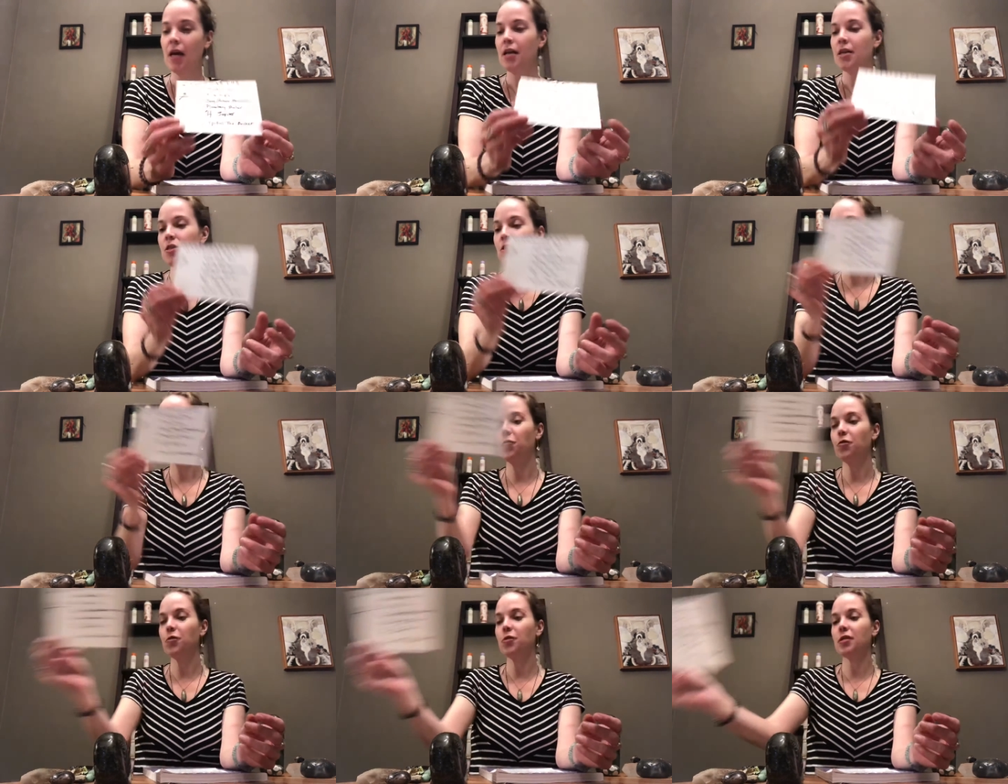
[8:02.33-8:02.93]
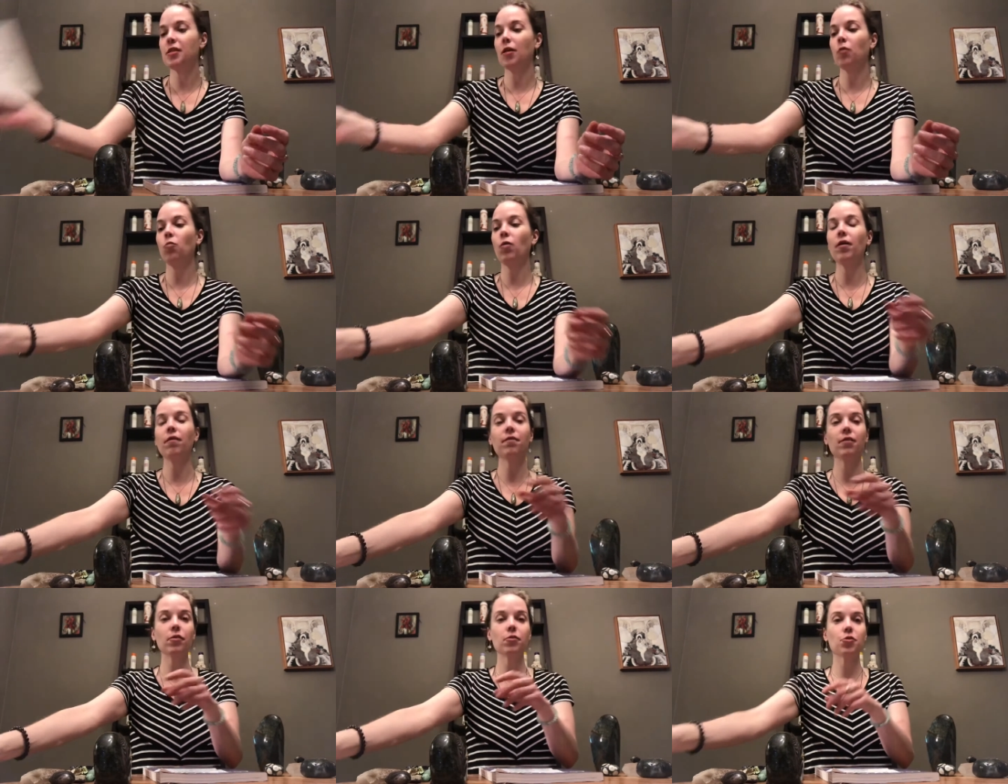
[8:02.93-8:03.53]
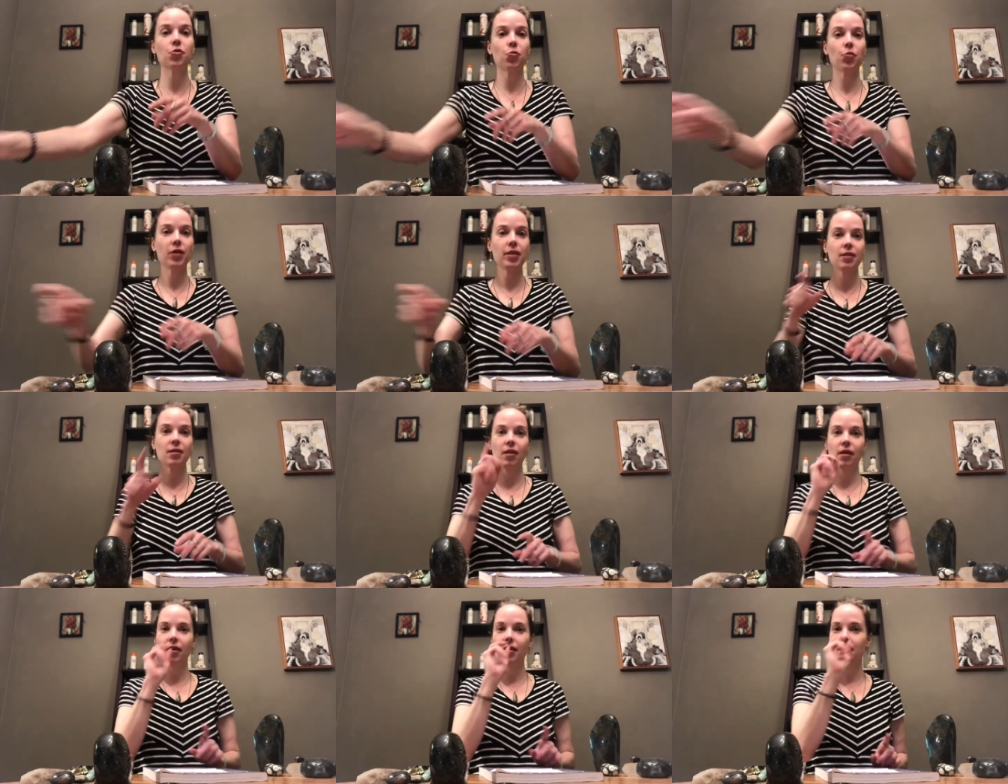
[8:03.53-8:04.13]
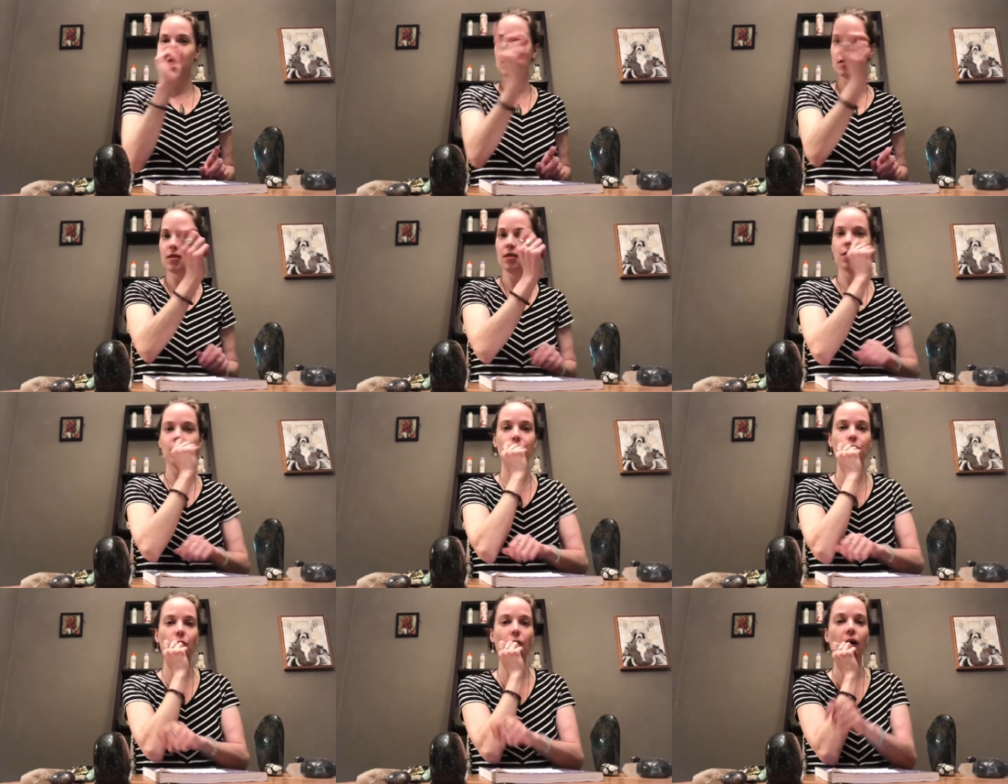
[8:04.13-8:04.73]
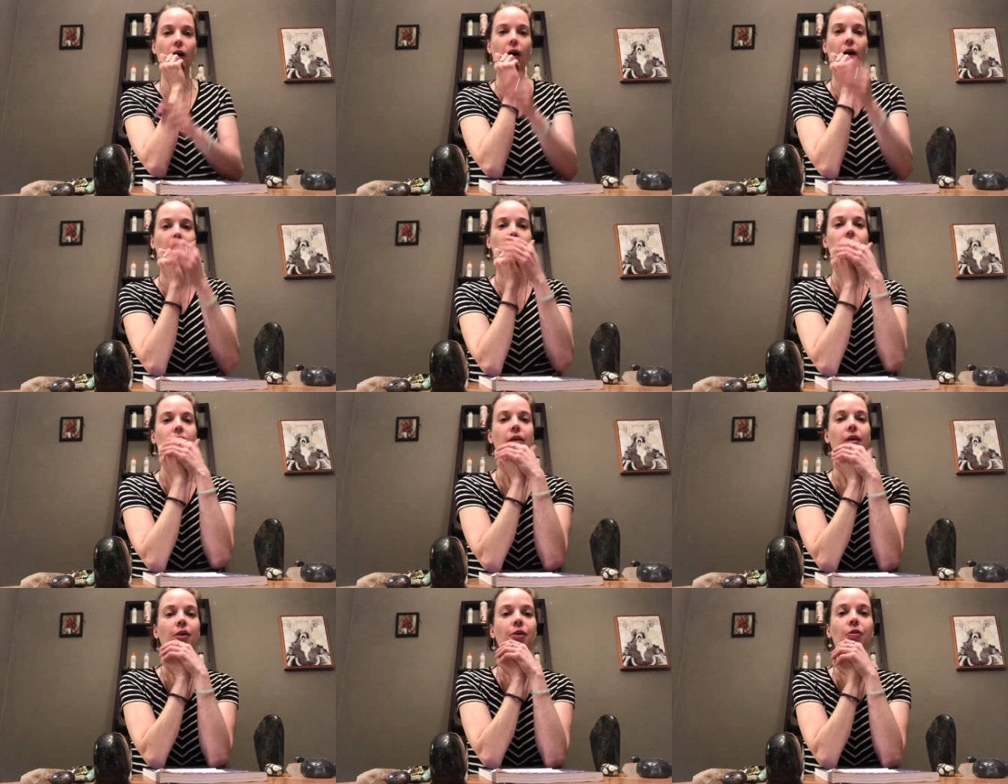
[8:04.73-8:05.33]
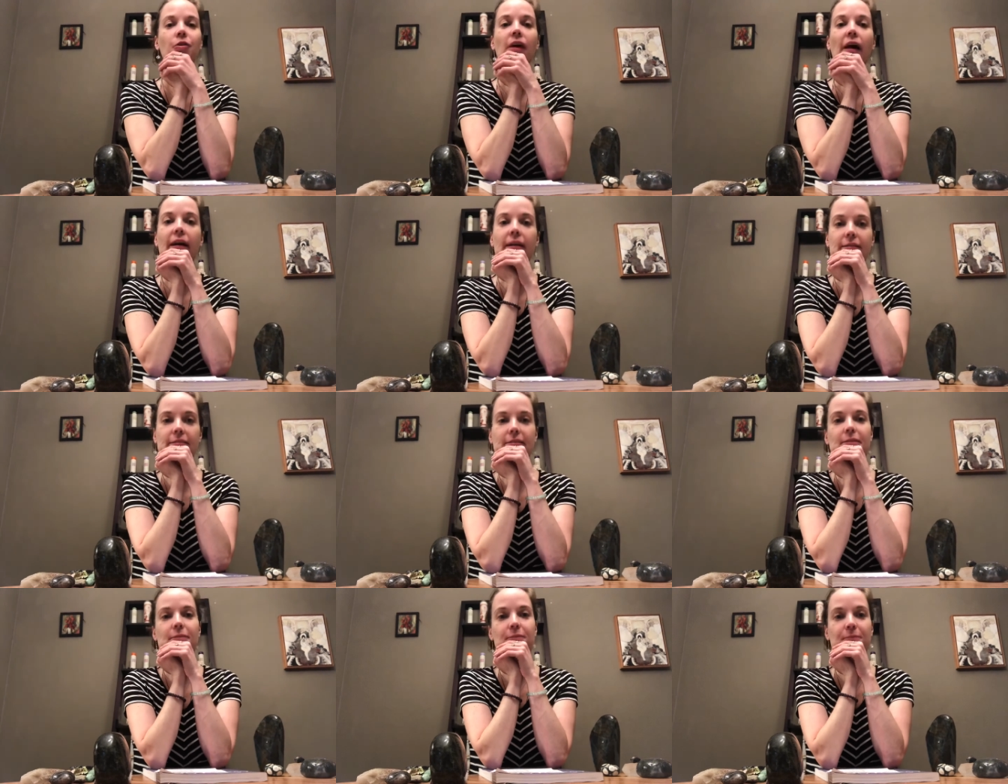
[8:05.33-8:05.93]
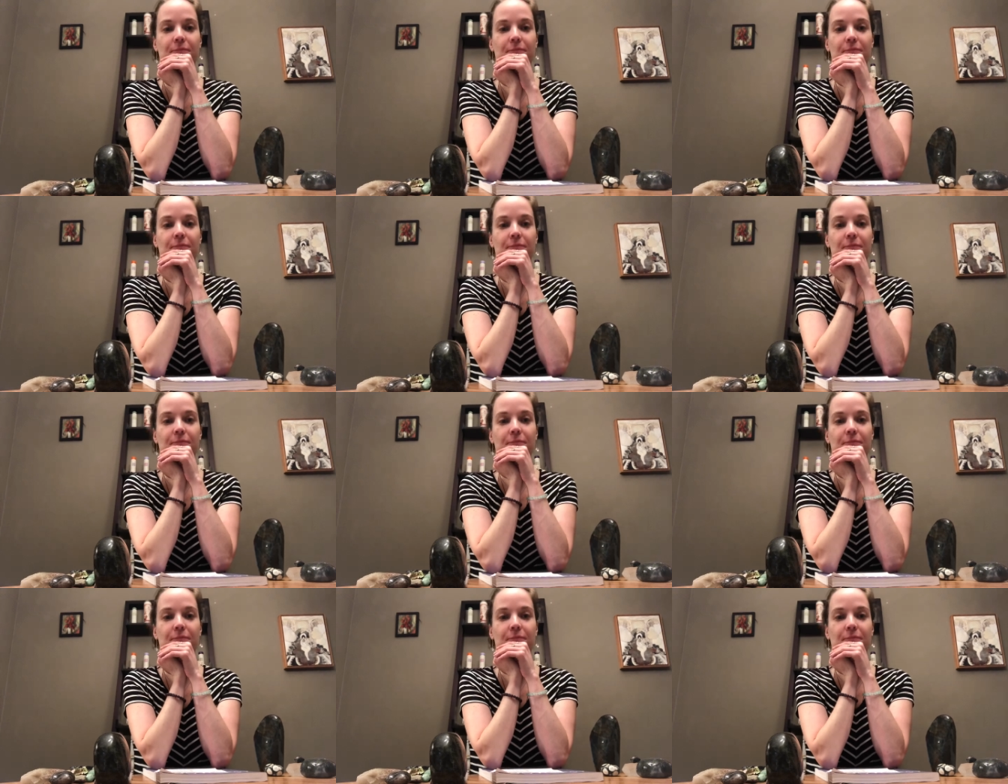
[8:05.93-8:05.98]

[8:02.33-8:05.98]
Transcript: So if you said one of those 3 signs, you are correct.